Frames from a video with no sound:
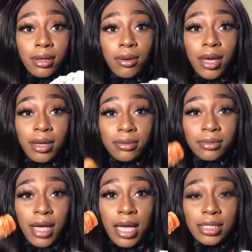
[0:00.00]
okay,
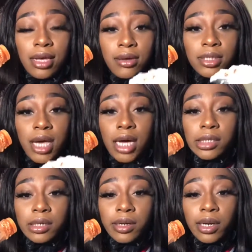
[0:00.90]
hot sauce,
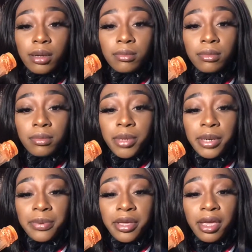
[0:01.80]
ice cream,
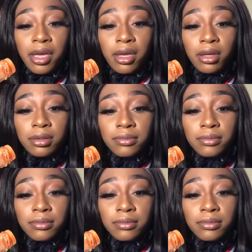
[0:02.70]
butter pecan.